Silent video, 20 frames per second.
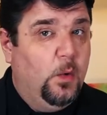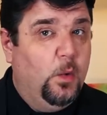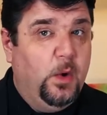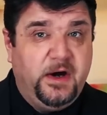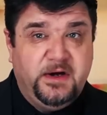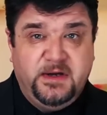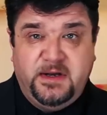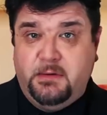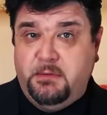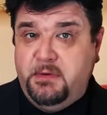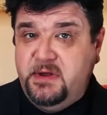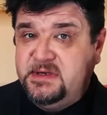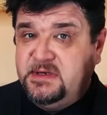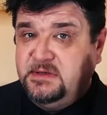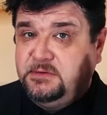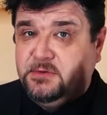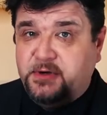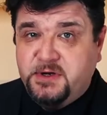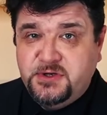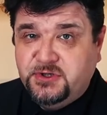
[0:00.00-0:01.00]
Where there is
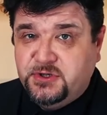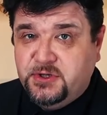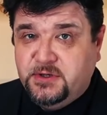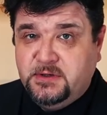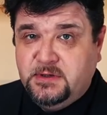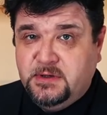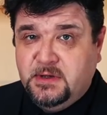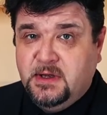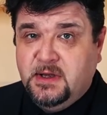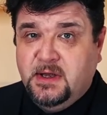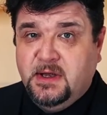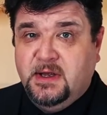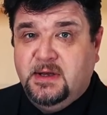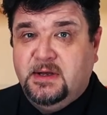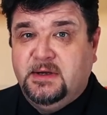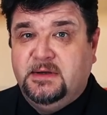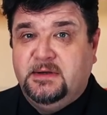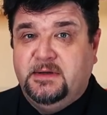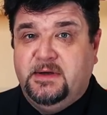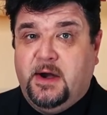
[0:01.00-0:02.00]
attrition,
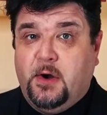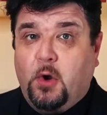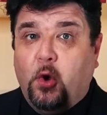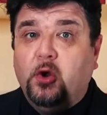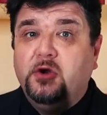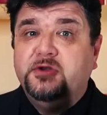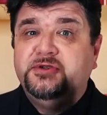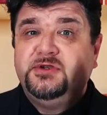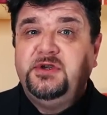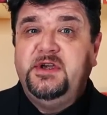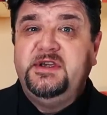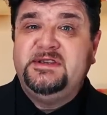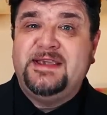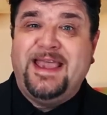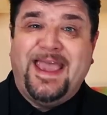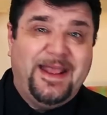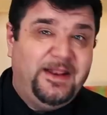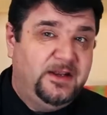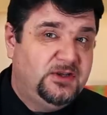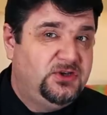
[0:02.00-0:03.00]
there also
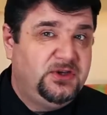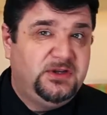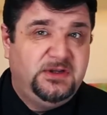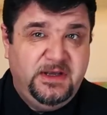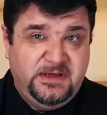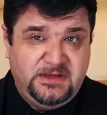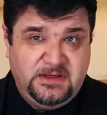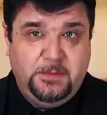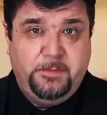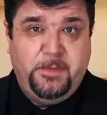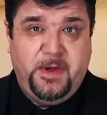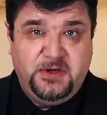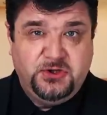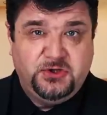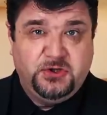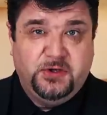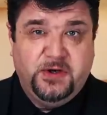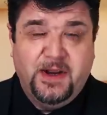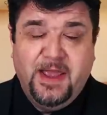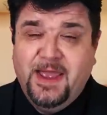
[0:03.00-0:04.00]
is energy
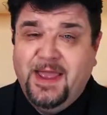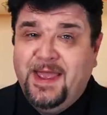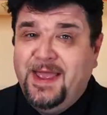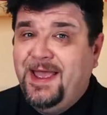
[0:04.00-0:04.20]
dissipation,